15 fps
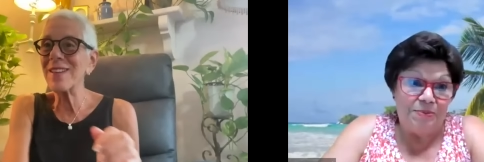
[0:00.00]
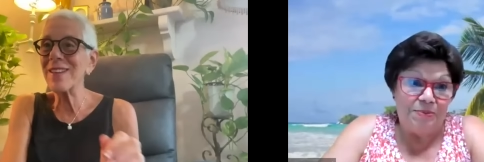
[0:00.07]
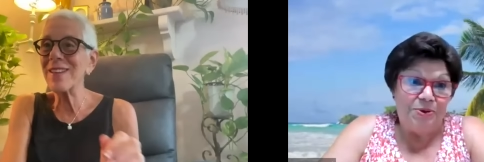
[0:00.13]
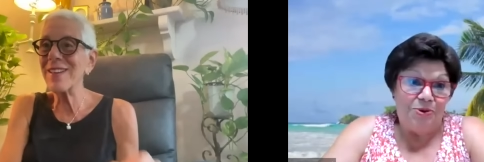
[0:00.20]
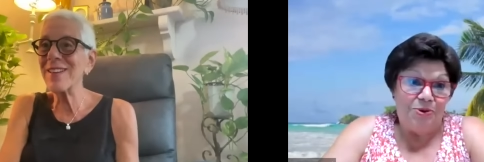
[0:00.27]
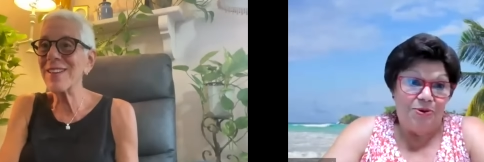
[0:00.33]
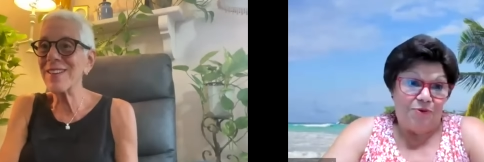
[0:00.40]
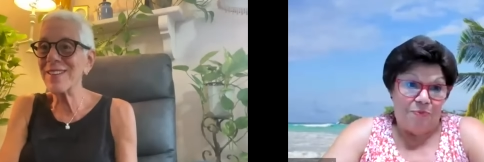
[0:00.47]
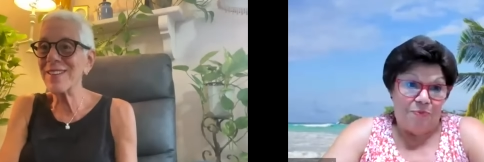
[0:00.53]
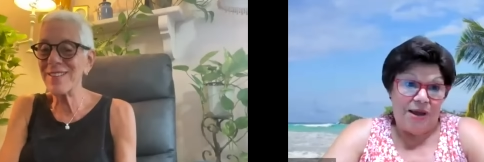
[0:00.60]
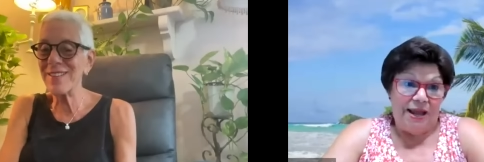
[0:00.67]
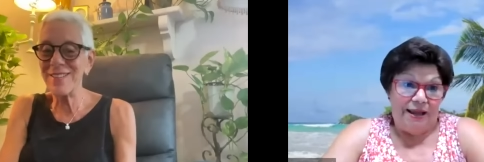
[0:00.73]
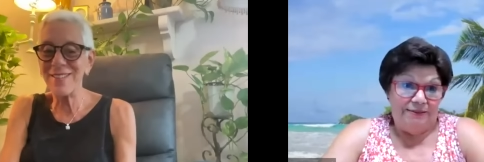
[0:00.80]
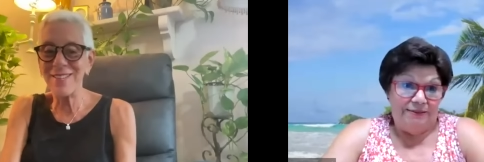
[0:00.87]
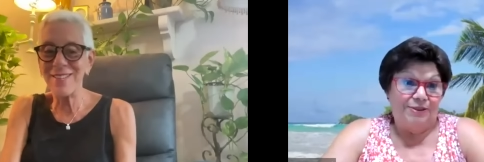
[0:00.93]
Speaker 1: the Beautiful
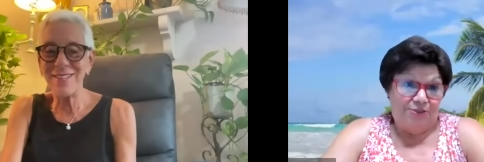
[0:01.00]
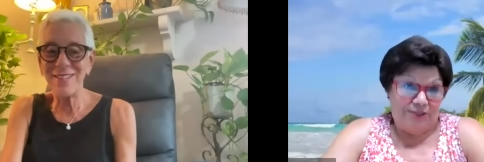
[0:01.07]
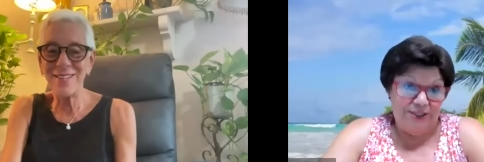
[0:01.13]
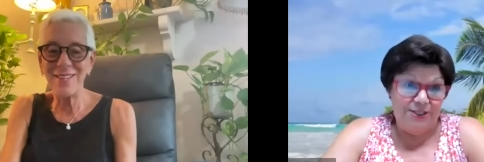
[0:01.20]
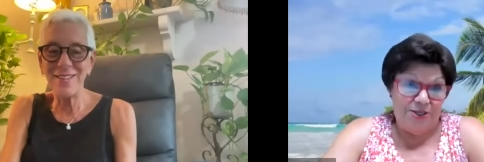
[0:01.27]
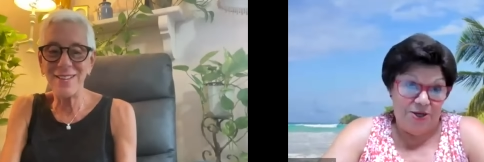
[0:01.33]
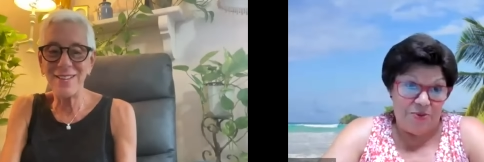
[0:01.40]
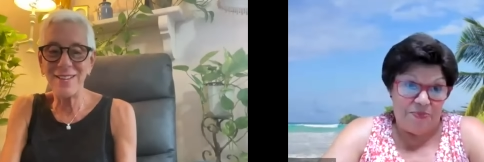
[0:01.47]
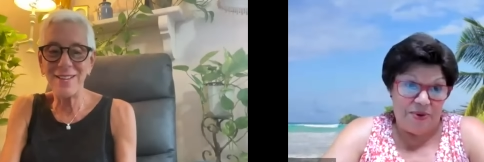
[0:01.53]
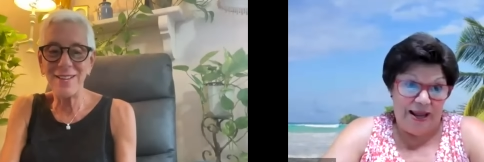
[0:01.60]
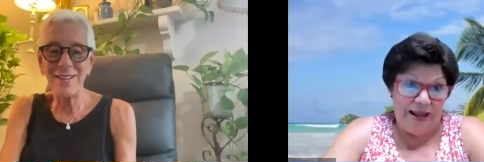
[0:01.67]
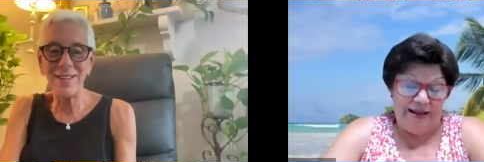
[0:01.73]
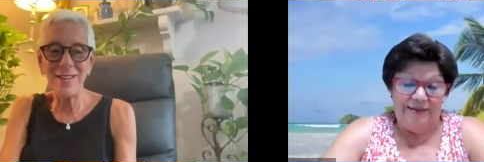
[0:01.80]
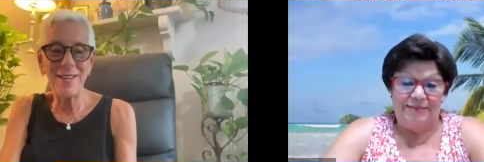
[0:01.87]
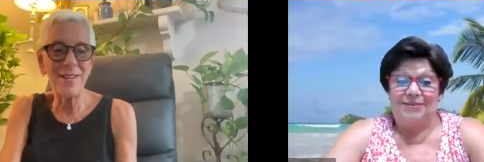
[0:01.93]
Pass, the senior
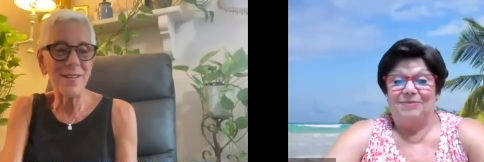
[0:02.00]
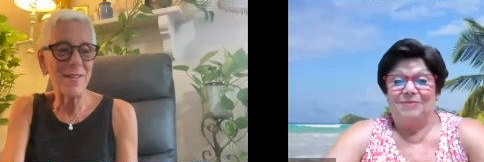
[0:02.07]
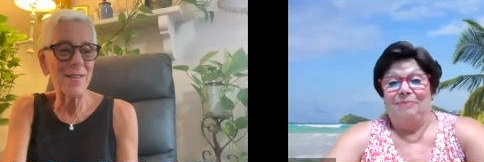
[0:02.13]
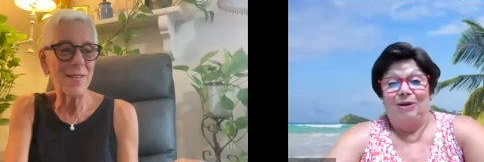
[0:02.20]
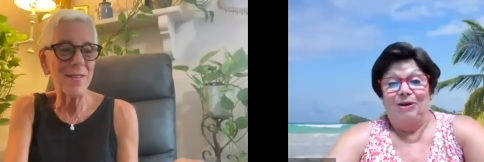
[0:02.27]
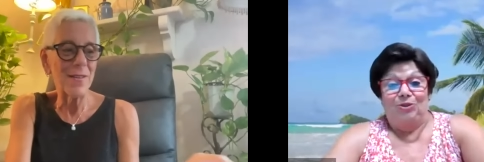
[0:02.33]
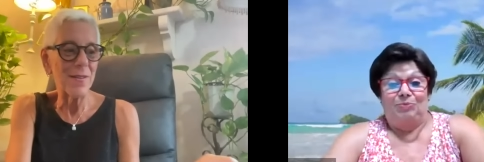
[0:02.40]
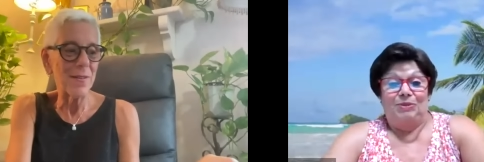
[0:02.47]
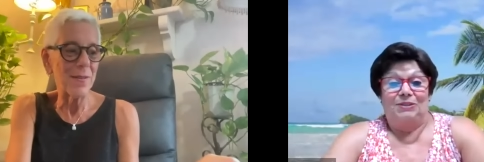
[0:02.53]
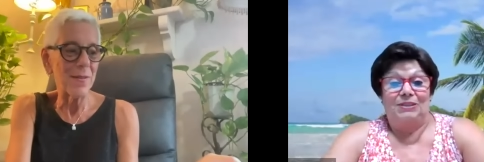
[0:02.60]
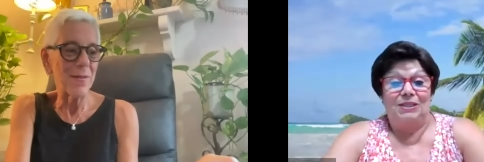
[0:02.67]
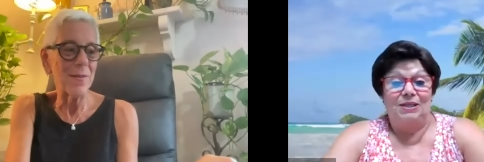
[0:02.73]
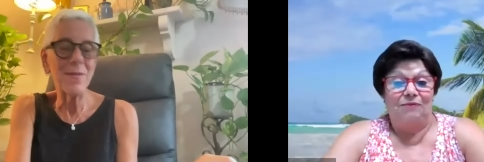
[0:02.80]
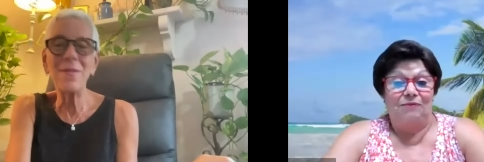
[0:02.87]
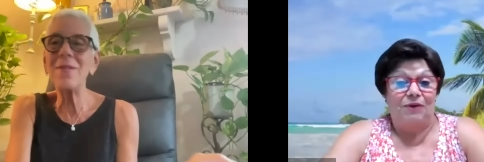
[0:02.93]
pass, most
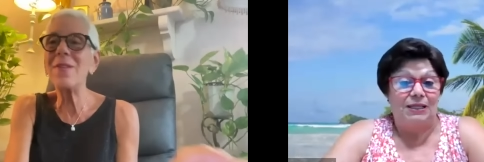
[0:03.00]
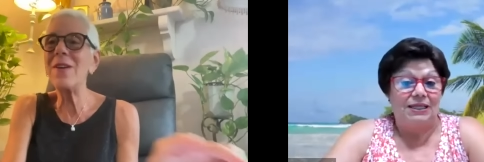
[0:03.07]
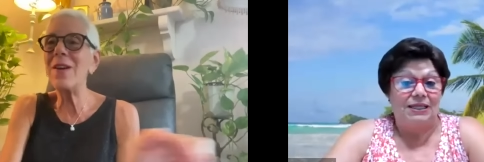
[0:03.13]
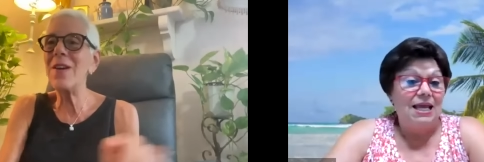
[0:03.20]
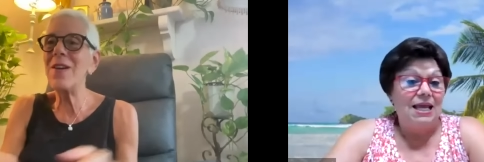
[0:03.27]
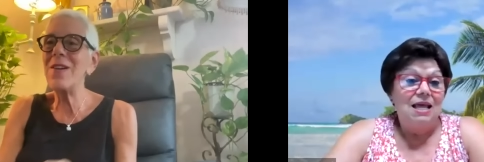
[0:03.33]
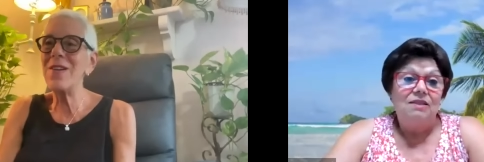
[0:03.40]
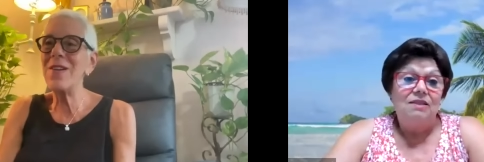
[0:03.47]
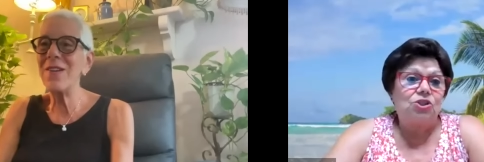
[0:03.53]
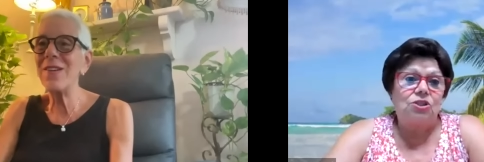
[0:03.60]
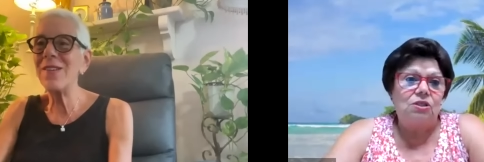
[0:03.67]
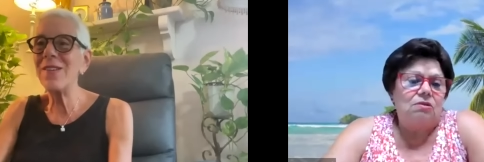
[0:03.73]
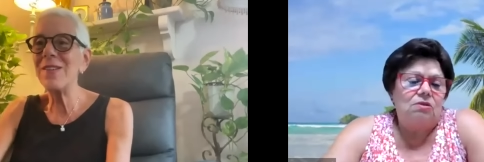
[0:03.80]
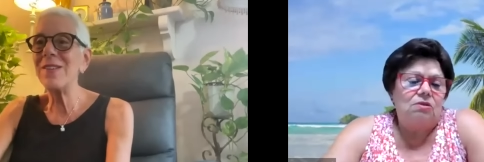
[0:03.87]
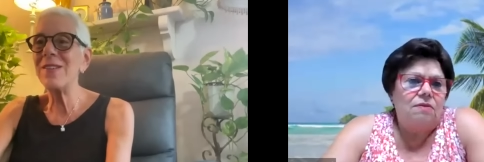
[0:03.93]
specifically. There's,
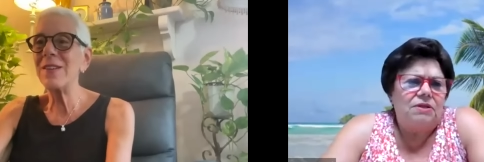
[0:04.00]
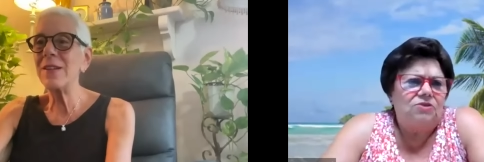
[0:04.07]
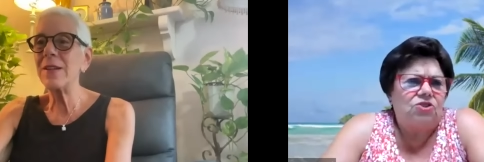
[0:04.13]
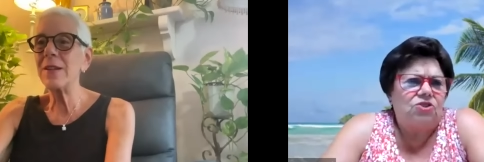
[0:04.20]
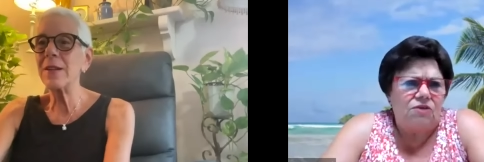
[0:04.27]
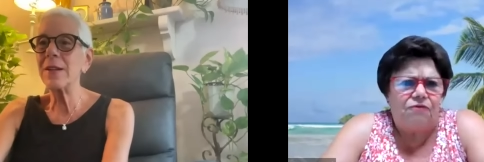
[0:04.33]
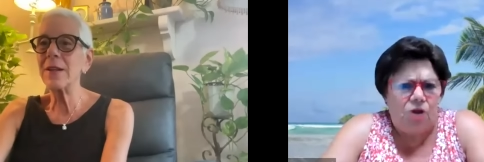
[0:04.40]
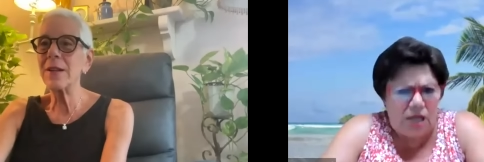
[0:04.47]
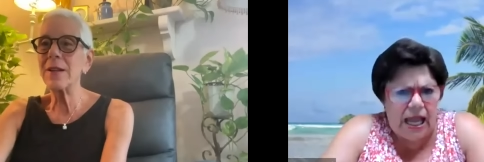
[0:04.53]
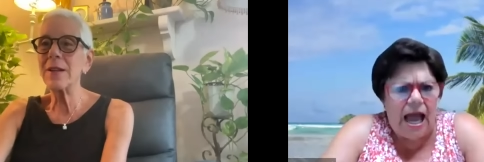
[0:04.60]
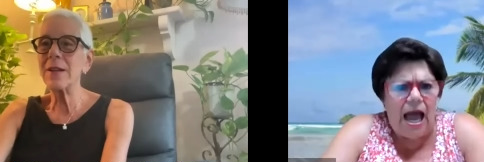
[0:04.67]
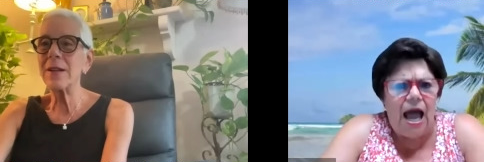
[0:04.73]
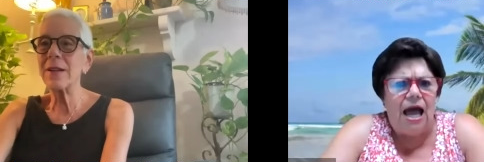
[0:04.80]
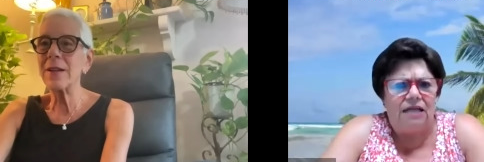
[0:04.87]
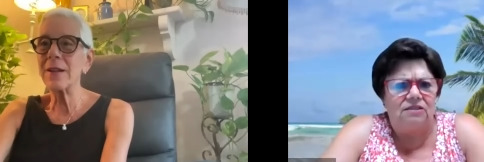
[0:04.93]
there's different
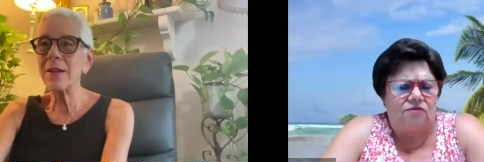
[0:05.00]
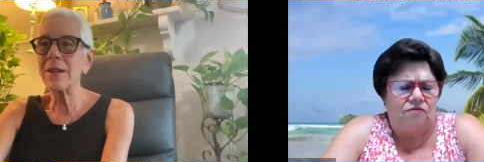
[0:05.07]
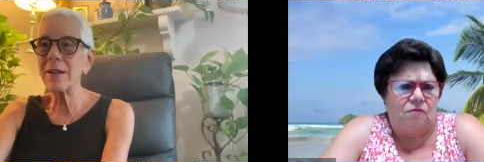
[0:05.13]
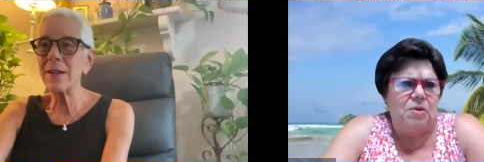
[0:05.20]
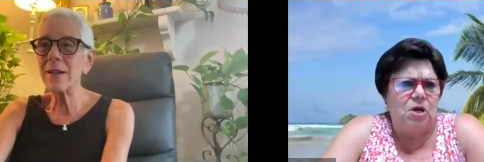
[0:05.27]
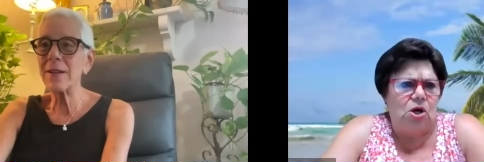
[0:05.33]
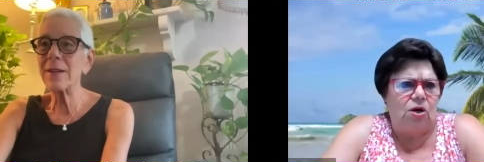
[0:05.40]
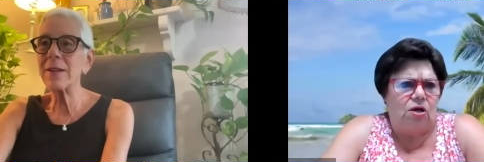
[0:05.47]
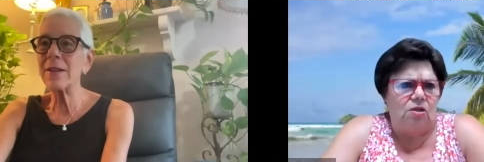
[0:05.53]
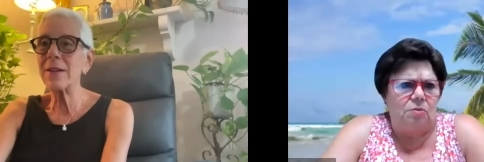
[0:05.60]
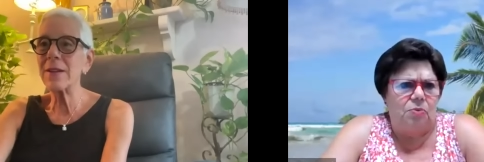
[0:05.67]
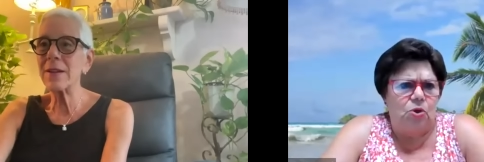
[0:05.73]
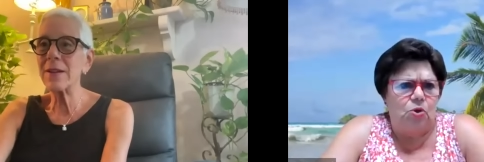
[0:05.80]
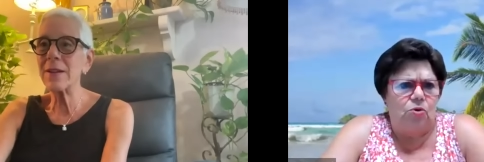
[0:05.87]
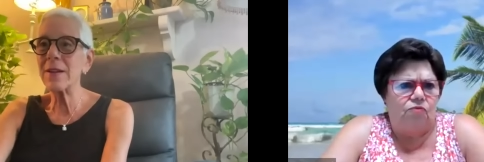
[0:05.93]
kinds of America the
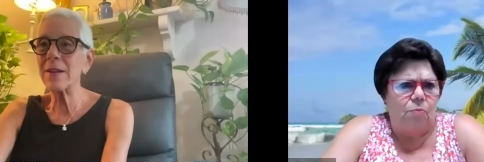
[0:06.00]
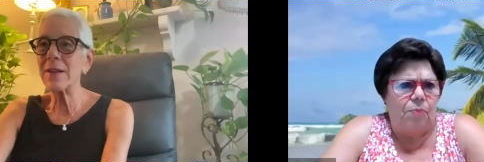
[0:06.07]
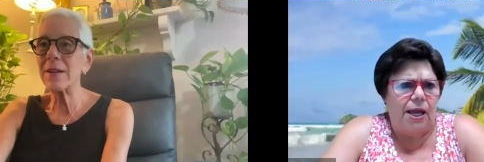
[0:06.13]
Beautiful